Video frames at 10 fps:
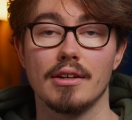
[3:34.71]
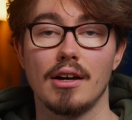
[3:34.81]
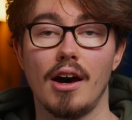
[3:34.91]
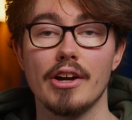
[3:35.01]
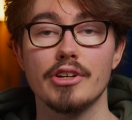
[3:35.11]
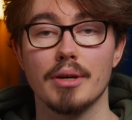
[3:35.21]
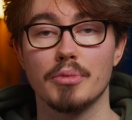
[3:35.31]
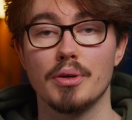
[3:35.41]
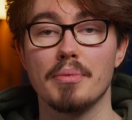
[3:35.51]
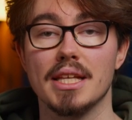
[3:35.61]
Higher
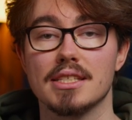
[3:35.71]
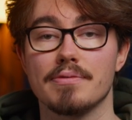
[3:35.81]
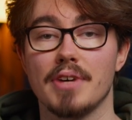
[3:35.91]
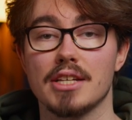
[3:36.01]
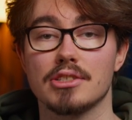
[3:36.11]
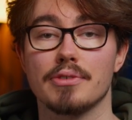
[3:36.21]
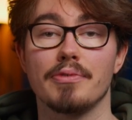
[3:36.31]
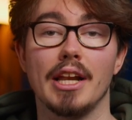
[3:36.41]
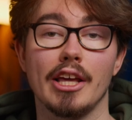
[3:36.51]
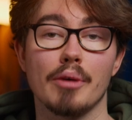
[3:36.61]
number means faster
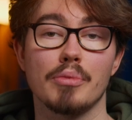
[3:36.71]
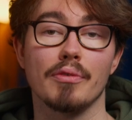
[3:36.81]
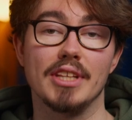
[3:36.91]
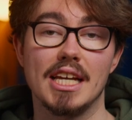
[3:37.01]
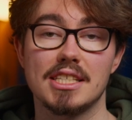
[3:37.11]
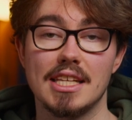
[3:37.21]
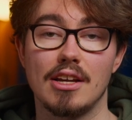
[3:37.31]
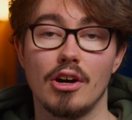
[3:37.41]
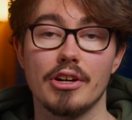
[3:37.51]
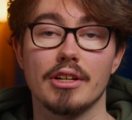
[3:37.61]
filling up of the SD
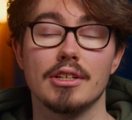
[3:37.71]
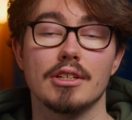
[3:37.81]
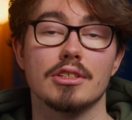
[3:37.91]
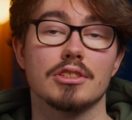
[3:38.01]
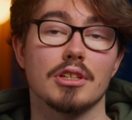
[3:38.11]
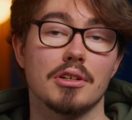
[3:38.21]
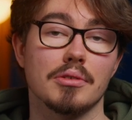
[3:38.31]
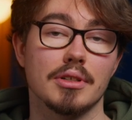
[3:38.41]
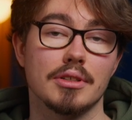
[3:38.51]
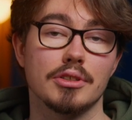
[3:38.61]
card,
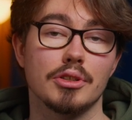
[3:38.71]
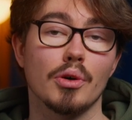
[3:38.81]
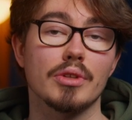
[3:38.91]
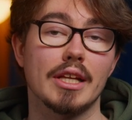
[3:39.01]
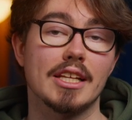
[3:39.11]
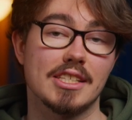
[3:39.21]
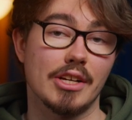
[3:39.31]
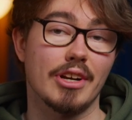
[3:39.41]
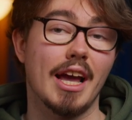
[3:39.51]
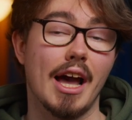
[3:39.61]
so you don't
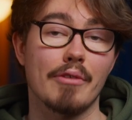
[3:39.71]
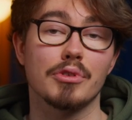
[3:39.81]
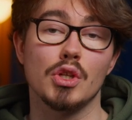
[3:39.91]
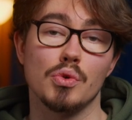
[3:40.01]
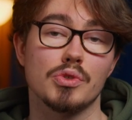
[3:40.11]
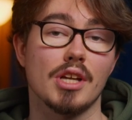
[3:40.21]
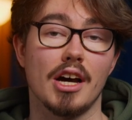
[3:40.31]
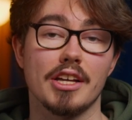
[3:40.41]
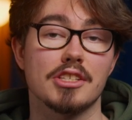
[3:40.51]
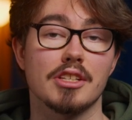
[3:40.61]
necessarily have to use the
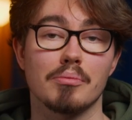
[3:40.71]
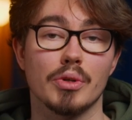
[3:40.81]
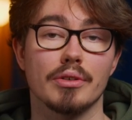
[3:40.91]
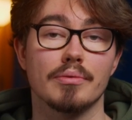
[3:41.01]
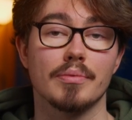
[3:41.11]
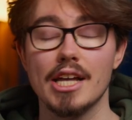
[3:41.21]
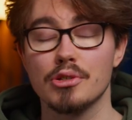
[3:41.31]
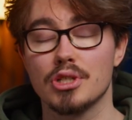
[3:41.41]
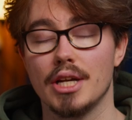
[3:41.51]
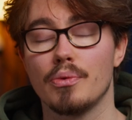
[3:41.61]
highest number. I
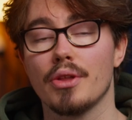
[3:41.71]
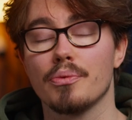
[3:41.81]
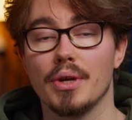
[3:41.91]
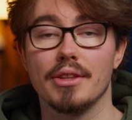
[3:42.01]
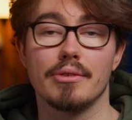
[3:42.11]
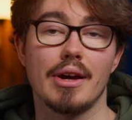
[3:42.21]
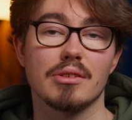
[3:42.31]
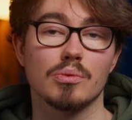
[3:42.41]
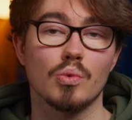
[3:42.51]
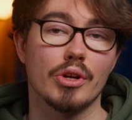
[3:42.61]
usually run with
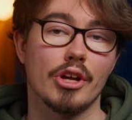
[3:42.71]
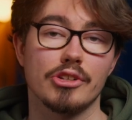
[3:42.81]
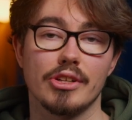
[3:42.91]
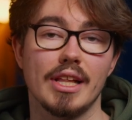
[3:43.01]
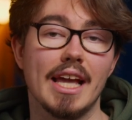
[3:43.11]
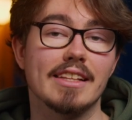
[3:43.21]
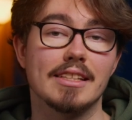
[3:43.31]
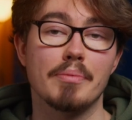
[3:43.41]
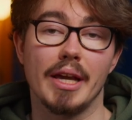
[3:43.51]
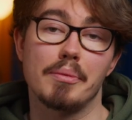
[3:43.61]
around
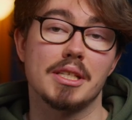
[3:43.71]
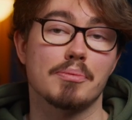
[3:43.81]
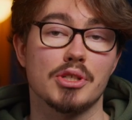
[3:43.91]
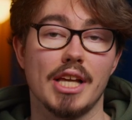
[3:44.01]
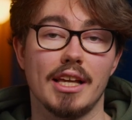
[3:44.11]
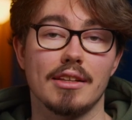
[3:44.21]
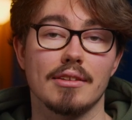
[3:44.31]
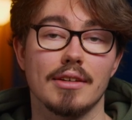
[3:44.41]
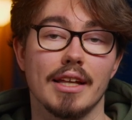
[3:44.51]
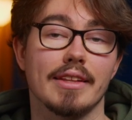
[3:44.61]
180 megabits per second,
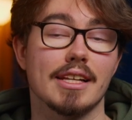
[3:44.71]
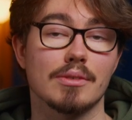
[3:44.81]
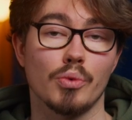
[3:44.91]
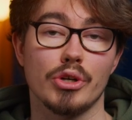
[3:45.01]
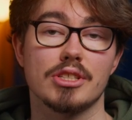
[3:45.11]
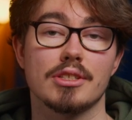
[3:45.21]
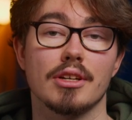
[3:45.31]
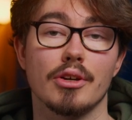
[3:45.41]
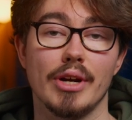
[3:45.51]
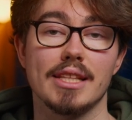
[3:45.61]
and that works
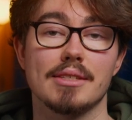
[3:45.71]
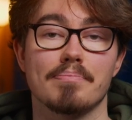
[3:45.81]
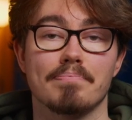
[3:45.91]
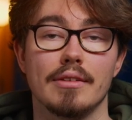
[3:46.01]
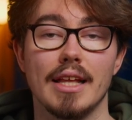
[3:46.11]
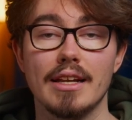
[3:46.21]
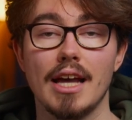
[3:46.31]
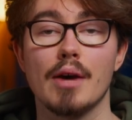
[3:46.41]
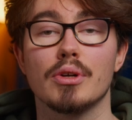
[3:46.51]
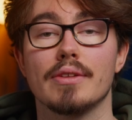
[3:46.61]
great. Then
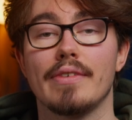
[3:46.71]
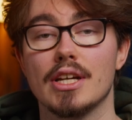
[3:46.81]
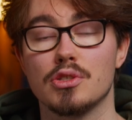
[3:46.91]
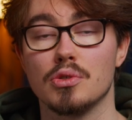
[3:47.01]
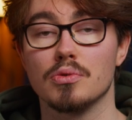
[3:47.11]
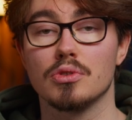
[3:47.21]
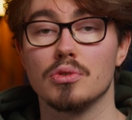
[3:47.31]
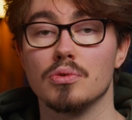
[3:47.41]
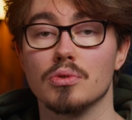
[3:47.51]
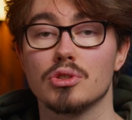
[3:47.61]
I would advise you
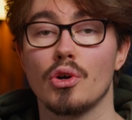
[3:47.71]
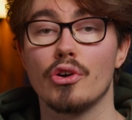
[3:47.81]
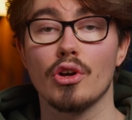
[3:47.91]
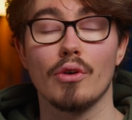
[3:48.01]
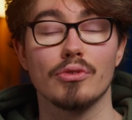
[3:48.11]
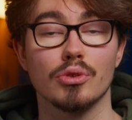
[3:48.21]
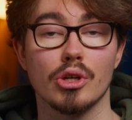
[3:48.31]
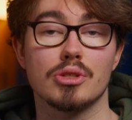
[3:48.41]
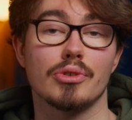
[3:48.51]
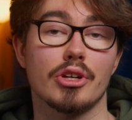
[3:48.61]
to turn off
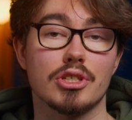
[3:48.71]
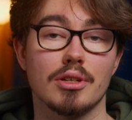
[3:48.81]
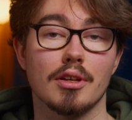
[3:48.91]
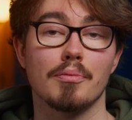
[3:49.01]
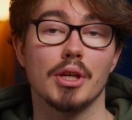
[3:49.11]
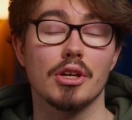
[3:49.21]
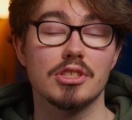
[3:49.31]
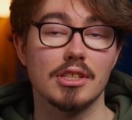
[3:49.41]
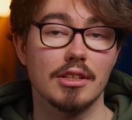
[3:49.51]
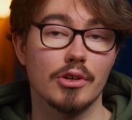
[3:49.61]
noise reduction,
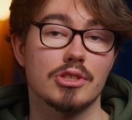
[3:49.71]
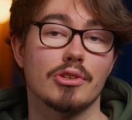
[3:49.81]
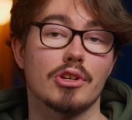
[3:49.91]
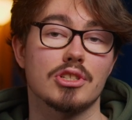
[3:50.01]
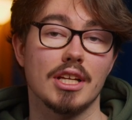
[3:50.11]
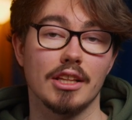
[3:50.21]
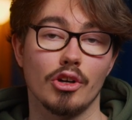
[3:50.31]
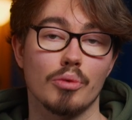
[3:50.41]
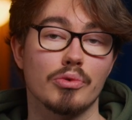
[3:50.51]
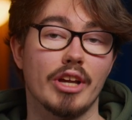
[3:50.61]
because the noise reduction in the
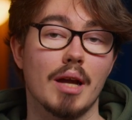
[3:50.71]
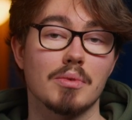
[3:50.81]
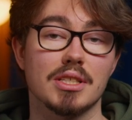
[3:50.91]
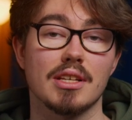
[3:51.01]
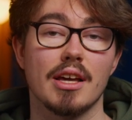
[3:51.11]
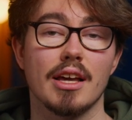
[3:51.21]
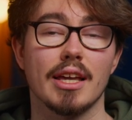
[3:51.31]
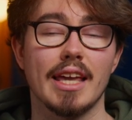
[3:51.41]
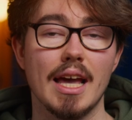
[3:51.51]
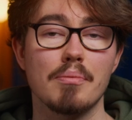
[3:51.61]
GoPro cameras
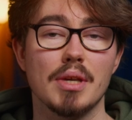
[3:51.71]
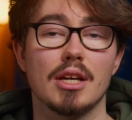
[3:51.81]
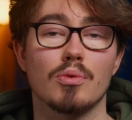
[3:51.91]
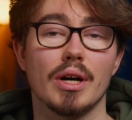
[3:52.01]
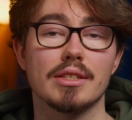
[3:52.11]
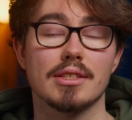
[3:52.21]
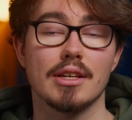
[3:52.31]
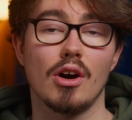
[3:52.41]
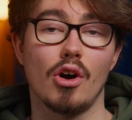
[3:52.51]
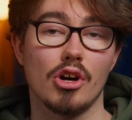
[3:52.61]
can be quite
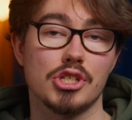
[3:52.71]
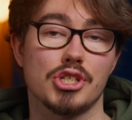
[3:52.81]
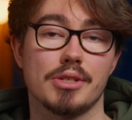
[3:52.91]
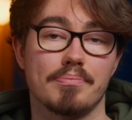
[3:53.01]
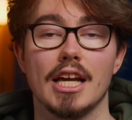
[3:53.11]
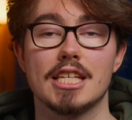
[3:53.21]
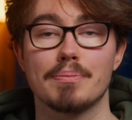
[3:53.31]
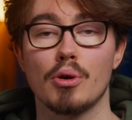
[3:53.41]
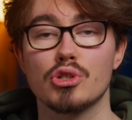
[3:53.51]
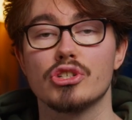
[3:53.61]
harsh.
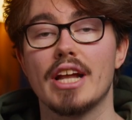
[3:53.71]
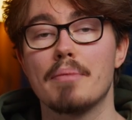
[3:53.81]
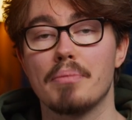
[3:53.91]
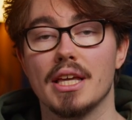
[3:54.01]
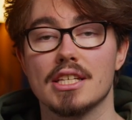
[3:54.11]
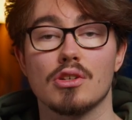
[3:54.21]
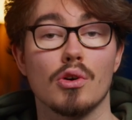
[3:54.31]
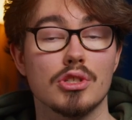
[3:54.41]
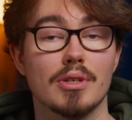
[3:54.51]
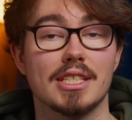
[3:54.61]
Exposure damping is
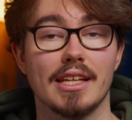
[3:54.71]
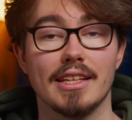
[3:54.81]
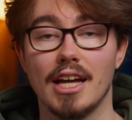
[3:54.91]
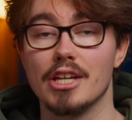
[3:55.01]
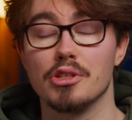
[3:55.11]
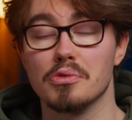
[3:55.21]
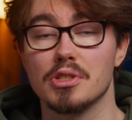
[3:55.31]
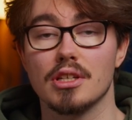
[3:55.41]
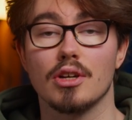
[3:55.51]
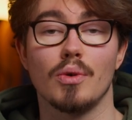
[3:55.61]
also a setting I
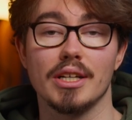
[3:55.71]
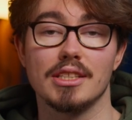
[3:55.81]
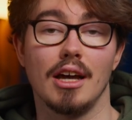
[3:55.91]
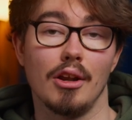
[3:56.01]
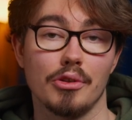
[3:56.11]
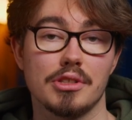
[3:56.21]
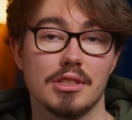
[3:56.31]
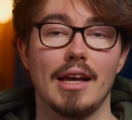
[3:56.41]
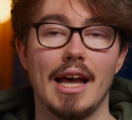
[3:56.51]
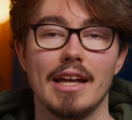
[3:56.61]
use quite a lot.
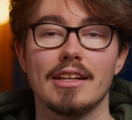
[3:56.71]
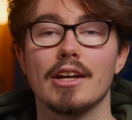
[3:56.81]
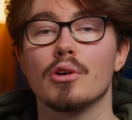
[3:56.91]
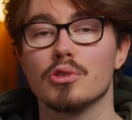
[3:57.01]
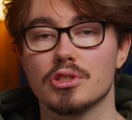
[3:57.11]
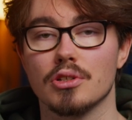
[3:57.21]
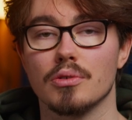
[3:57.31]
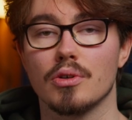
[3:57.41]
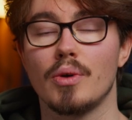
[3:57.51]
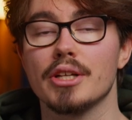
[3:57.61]
And I also
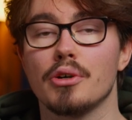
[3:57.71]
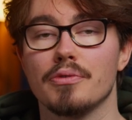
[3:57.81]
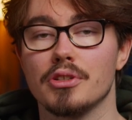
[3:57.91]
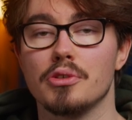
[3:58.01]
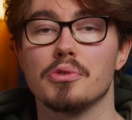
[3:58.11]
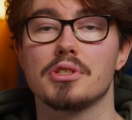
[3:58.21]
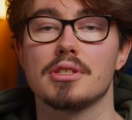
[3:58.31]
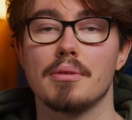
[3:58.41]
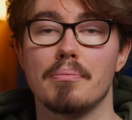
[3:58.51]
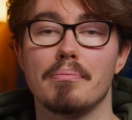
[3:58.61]
quite often
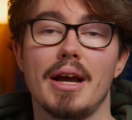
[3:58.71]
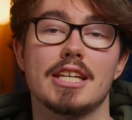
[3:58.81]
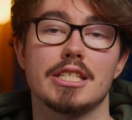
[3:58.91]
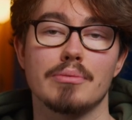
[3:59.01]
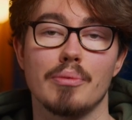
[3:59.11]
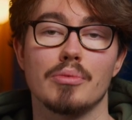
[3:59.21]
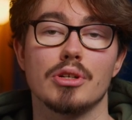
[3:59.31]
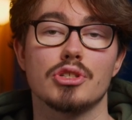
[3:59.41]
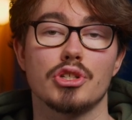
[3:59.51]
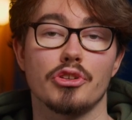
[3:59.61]
use maximum
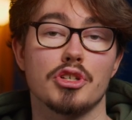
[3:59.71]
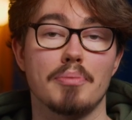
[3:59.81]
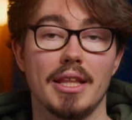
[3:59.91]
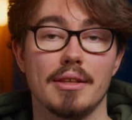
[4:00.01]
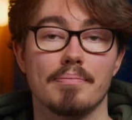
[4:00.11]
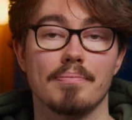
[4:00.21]
shutter speed.